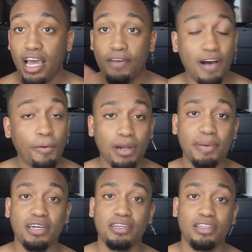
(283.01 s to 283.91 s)
If I want to
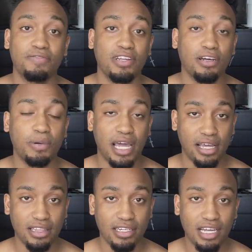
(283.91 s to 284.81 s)
make another video with
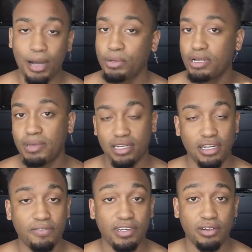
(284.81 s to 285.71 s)
Anthony, I'm going to make
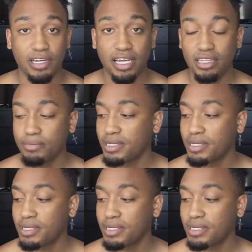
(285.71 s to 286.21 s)
another video with Anthony,